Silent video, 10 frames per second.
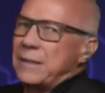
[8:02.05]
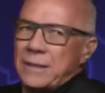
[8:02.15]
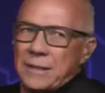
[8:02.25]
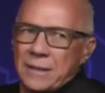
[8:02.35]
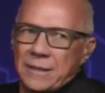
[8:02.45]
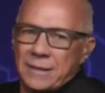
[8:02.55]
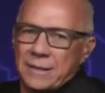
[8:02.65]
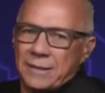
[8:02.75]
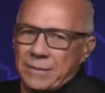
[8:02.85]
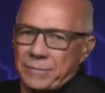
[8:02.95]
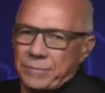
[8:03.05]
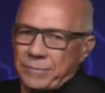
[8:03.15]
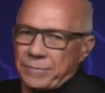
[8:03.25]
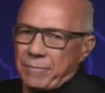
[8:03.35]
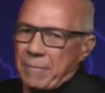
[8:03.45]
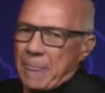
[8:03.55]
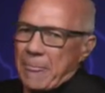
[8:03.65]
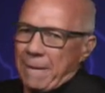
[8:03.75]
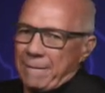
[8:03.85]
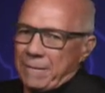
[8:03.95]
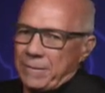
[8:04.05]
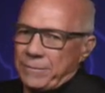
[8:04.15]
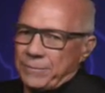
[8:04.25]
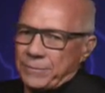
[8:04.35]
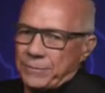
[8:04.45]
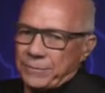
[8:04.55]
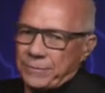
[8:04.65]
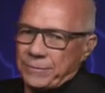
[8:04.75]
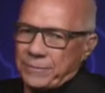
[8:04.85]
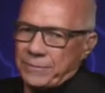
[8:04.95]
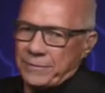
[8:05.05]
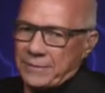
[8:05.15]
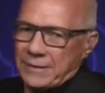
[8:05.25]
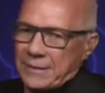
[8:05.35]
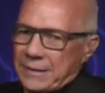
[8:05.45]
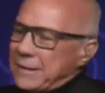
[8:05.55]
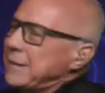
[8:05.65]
The person shown says nothing.